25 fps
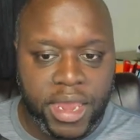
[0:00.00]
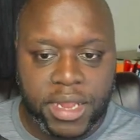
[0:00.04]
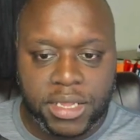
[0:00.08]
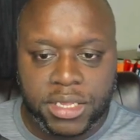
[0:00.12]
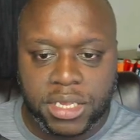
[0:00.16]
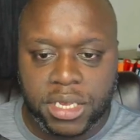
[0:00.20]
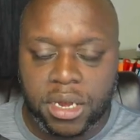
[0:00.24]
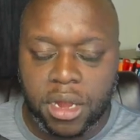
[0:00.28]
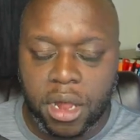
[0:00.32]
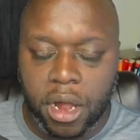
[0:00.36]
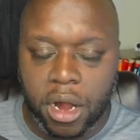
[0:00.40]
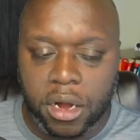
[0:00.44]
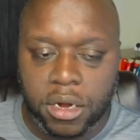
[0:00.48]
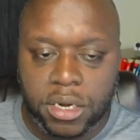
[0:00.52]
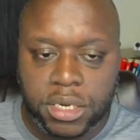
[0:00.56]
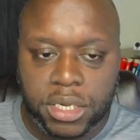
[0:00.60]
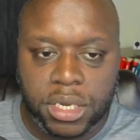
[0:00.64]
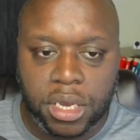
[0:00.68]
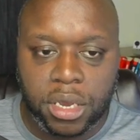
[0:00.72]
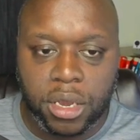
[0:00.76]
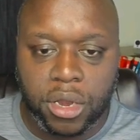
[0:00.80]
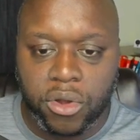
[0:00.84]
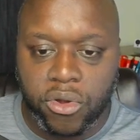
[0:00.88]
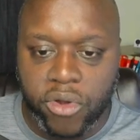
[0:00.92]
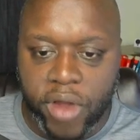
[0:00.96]
and it's an arts
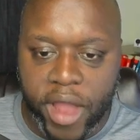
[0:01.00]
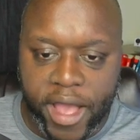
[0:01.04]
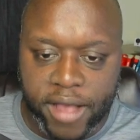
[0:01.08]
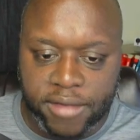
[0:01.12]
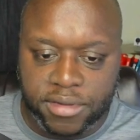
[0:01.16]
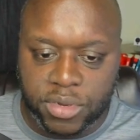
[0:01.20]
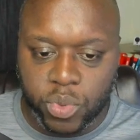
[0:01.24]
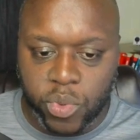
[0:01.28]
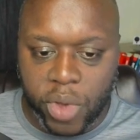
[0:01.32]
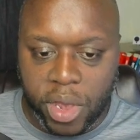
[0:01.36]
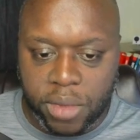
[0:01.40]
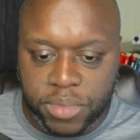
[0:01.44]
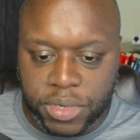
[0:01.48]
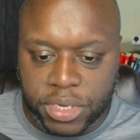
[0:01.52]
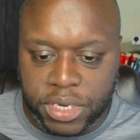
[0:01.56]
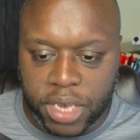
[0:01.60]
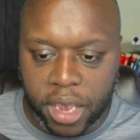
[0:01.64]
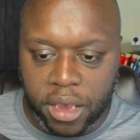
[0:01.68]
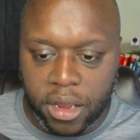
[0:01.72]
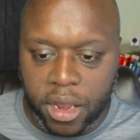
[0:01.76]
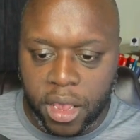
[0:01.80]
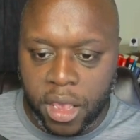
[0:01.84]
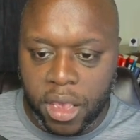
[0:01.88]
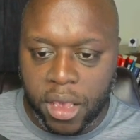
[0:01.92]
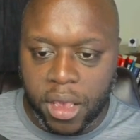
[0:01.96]
and crafts
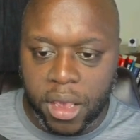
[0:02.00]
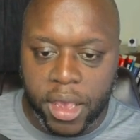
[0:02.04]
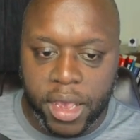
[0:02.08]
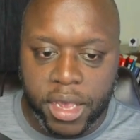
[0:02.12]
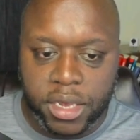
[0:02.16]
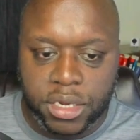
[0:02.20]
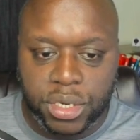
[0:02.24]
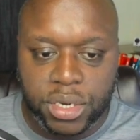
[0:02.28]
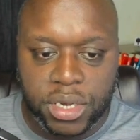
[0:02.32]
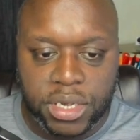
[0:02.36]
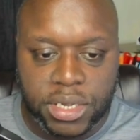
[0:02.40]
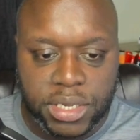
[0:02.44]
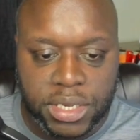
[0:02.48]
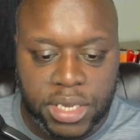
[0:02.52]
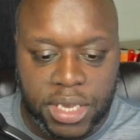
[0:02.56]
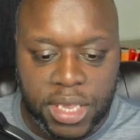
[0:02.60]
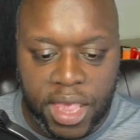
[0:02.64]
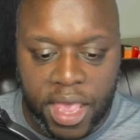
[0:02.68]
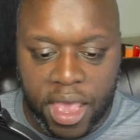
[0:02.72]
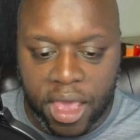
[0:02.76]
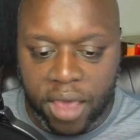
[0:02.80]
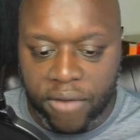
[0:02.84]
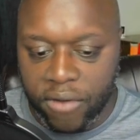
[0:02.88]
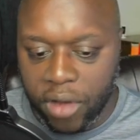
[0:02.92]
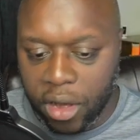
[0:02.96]
website. As you can see,
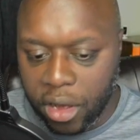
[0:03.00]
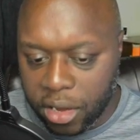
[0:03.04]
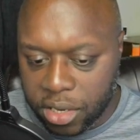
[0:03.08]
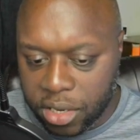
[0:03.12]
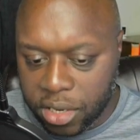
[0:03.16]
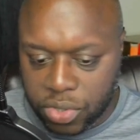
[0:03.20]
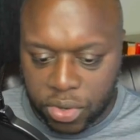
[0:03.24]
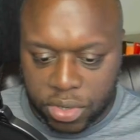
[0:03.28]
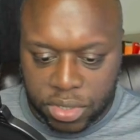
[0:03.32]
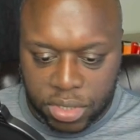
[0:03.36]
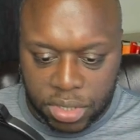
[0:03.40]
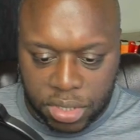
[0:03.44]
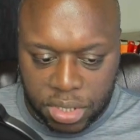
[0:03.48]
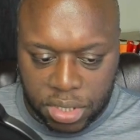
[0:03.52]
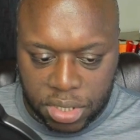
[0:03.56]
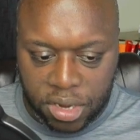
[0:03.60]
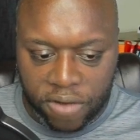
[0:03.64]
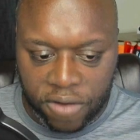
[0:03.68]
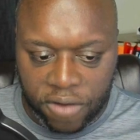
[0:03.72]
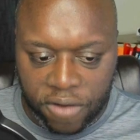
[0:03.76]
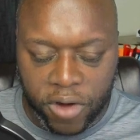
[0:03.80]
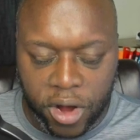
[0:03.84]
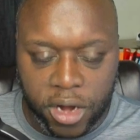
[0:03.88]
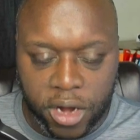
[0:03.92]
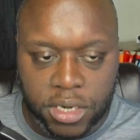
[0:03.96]
they have all sorts of
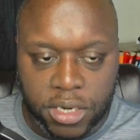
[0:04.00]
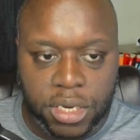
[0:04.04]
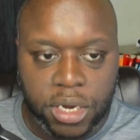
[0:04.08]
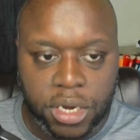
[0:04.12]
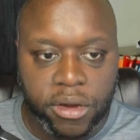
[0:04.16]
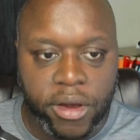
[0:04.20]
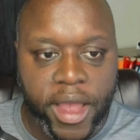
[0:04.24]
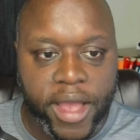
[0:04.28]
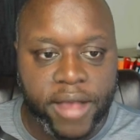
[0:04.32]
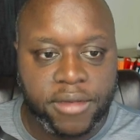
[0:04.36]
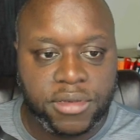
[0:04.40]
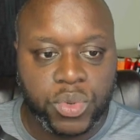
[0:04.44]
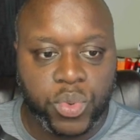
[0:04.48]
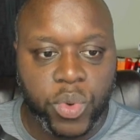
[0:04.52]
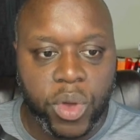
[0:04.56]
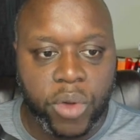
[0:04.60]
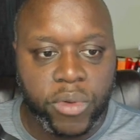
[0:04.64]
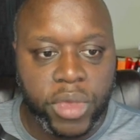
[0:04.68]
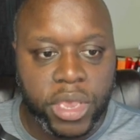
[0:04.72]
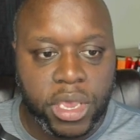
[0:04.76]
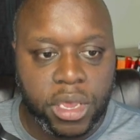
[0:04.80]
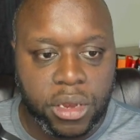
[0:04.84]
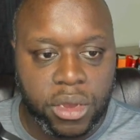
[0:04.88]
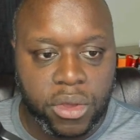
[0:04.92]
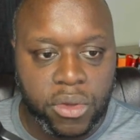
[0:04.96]
stuff for arts and crafts. What
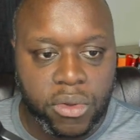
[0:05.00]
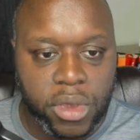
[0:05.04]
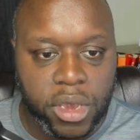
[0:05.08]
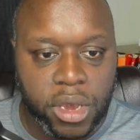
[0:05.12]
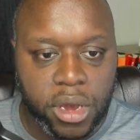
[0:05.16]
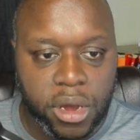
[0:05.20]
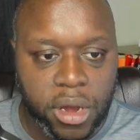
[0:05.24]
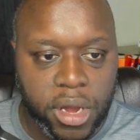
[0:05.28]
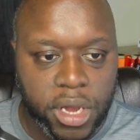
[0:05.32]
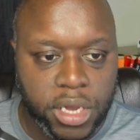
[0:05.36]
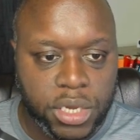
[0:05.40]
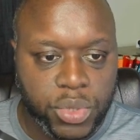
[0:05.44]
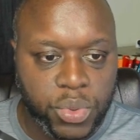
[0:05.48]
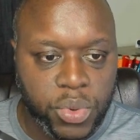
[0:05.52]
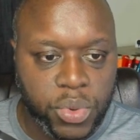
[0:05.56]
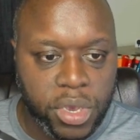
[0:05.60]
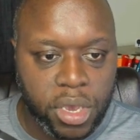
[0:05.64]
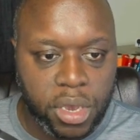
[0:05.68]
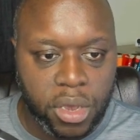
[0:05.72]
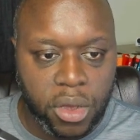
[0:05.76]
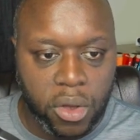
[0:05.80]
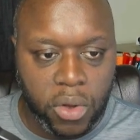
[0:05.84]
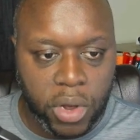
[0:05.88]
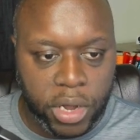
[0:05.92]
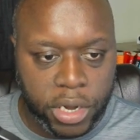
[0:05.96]
we could do here is we
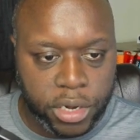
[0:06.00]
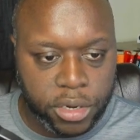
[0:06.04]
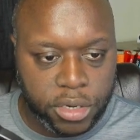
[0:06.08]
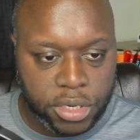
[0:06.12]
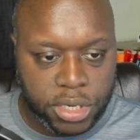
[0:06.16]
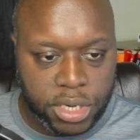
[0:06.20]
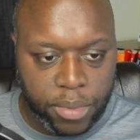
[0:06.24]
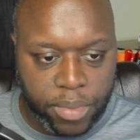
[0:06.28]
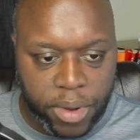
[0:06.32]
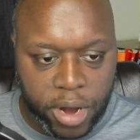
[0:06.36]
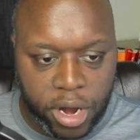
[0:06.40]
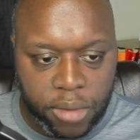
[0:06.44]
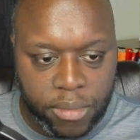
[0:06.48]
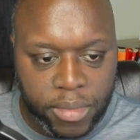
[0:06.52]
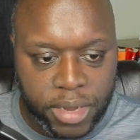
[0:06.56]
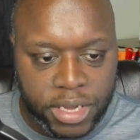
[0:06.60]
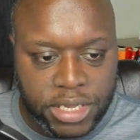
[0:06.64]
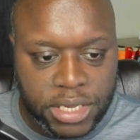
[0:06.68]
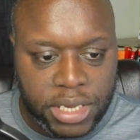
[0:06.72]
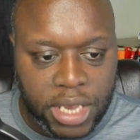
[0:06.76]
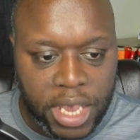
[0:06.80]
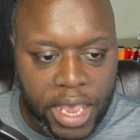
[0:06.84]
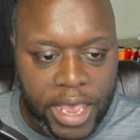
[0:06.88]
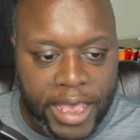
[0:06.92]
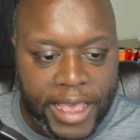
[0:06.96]
could go under
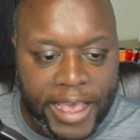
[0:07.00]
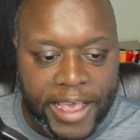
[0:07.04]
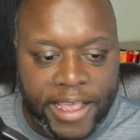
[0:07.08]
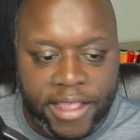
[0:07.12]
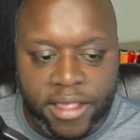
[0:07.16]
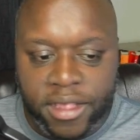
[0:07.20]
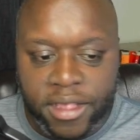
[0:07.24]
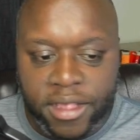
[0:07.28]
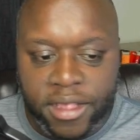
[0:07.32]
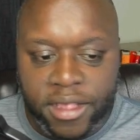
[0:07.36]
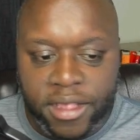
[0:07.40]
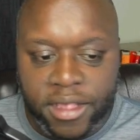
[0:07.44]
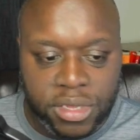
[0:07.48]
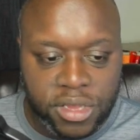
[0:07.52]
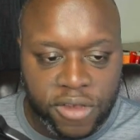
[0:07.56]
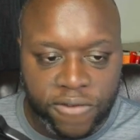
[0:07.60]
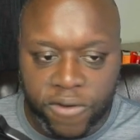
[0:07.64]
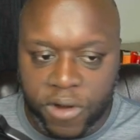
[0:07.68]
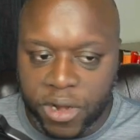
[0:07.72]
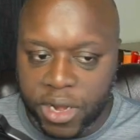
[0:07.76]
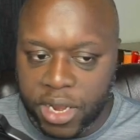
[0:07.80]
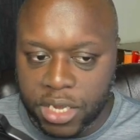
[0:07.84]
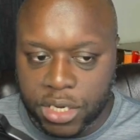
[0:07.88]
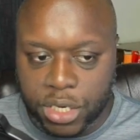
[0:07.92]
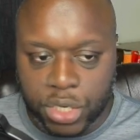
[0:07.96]
departments, and these are all
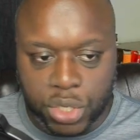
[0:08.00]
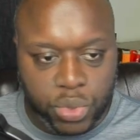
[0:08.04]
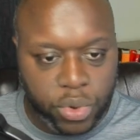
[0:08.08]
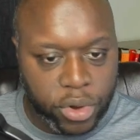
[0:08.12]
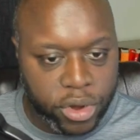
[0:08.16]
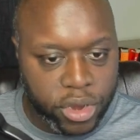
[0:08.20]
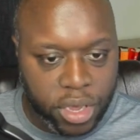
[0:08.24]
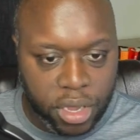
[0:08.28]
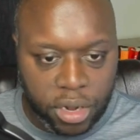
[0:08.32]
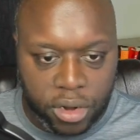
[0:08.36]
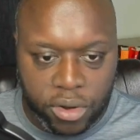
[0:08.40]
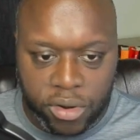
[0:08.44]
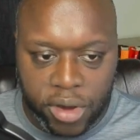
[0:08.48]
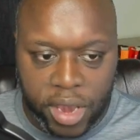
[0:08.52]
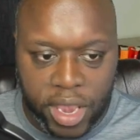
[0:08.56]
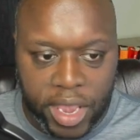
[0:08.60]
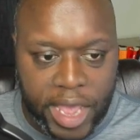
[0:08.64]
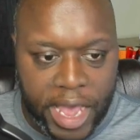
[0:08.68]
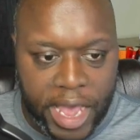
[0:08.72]
different niches where you could create